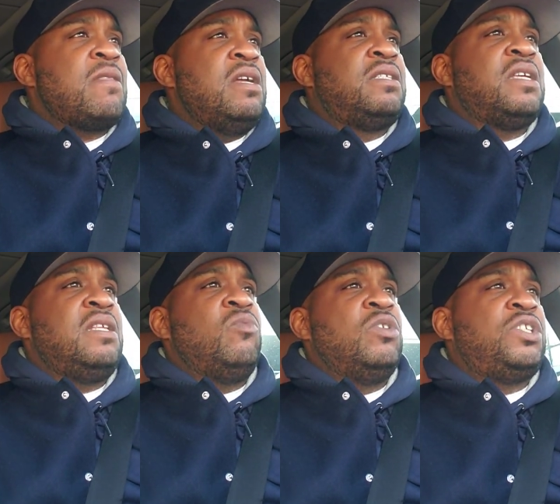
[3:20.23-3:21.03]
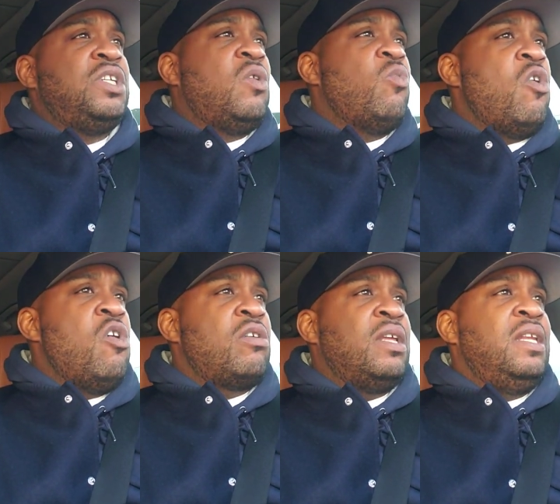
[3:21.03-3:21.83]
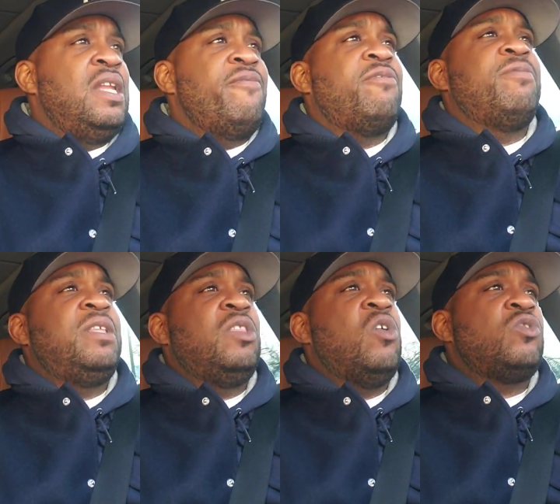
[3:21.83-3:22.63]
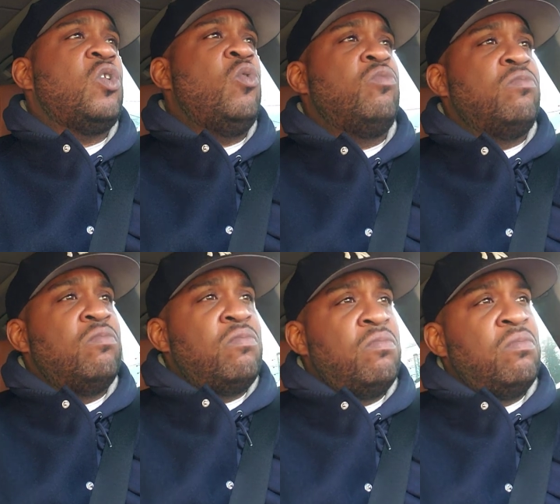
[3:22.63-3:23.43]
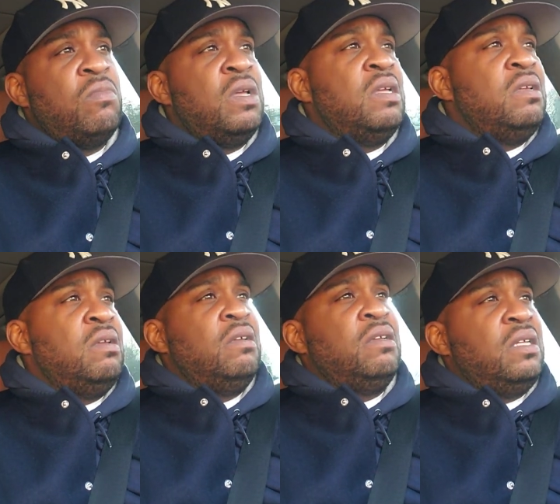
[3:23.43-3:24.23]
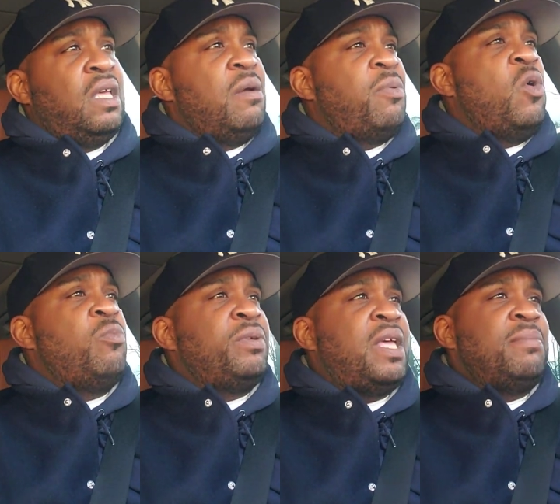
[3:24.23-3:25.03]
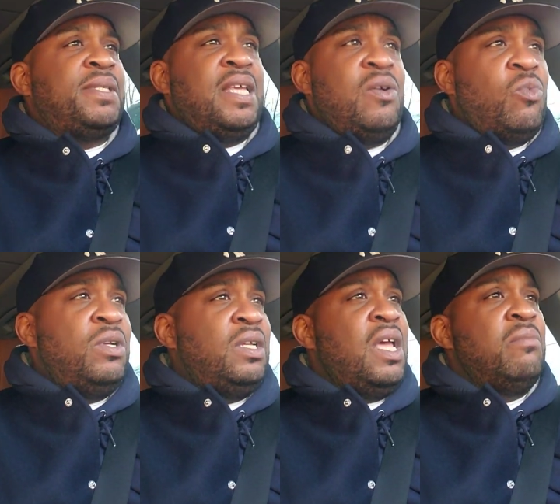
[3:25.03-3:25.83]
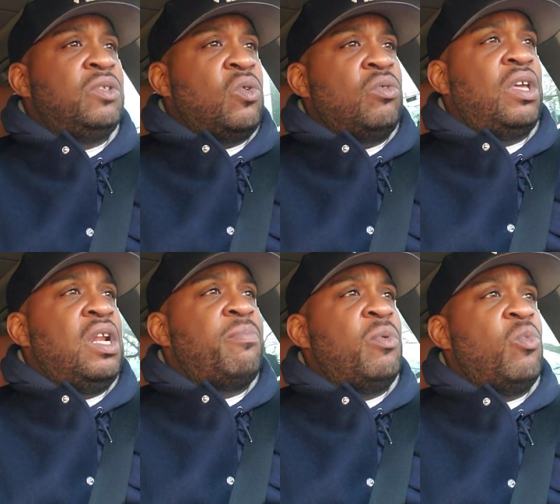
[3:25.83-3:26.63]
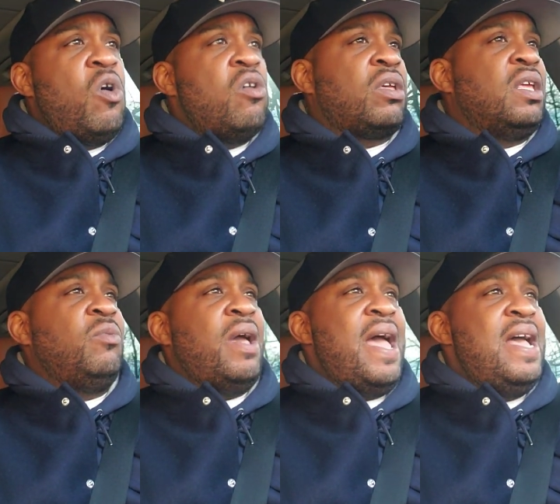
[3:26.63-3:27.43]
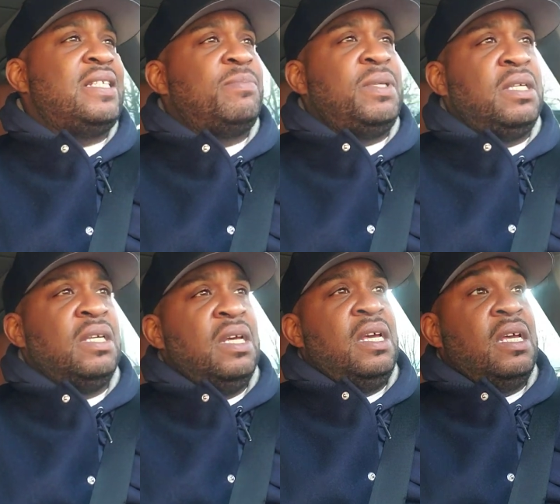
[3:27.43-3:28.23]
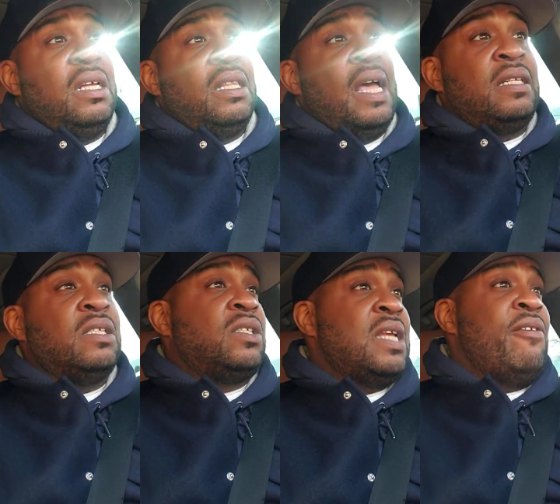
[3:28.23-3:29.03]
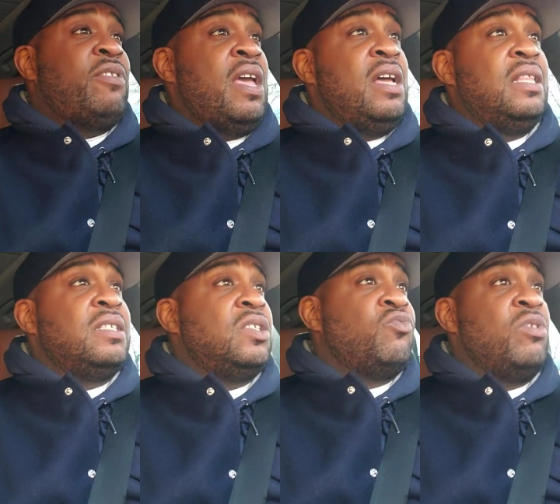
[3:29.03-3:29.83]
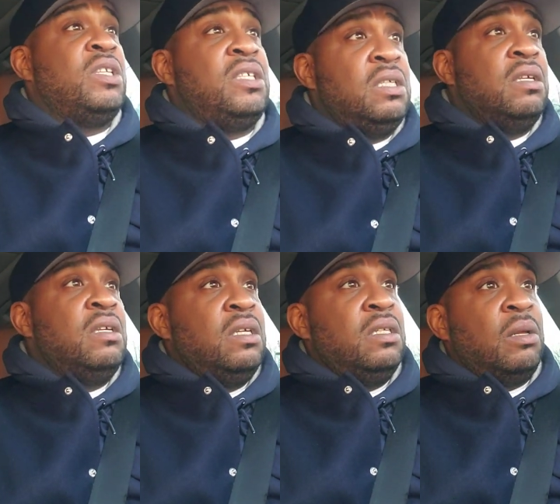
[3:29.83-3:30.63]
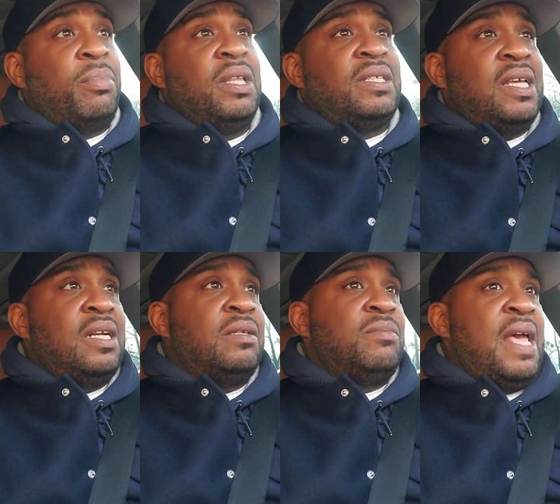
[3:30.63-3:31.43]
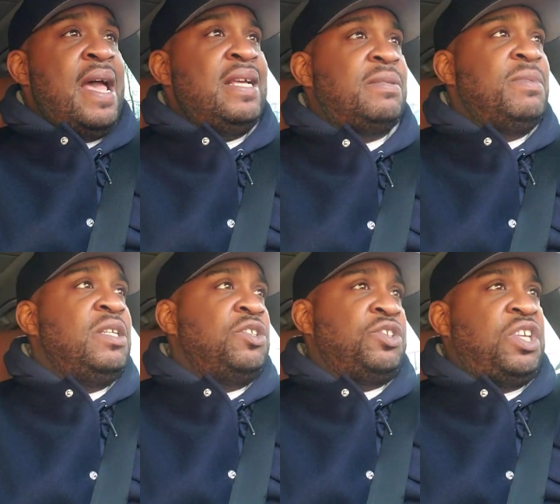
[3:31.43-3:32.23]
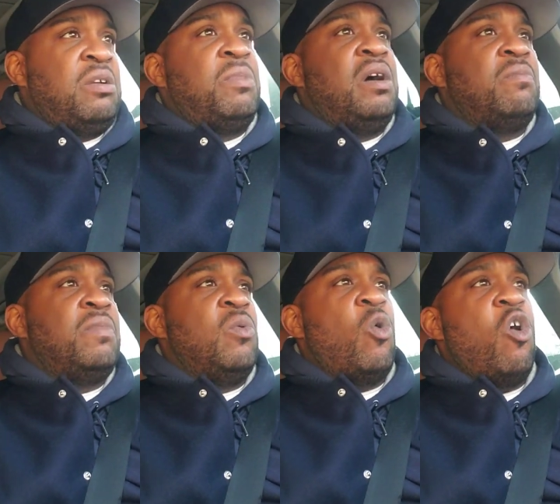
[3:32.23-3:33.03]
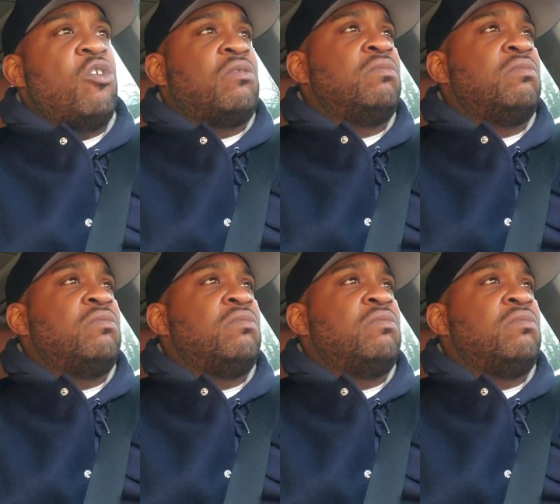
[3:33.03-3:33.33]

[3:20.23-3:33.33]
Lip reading: He said he wished he could walk, and he never really lost hope. He kept hope. He kept saying, one day I'm just going to get up and walk. And he would ask me, like, this is after ALS has really debilitated him, asked me to just get him up and walk.